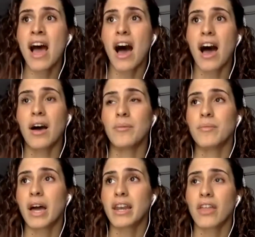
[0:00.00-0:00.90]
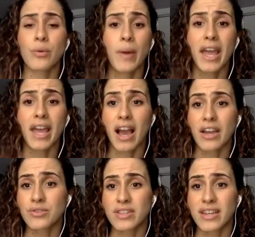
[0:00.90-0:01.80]
Another way I
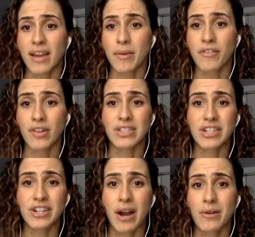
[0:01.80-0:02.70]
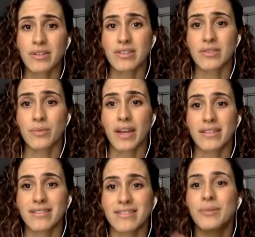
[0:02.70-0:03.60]
used to get my volunteer hours is
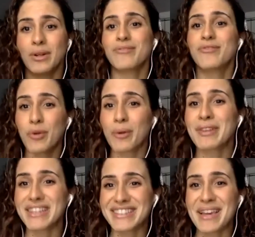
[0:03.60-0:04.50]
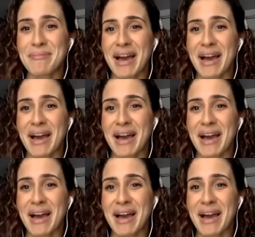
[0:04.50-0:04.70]
when, well, formerly St.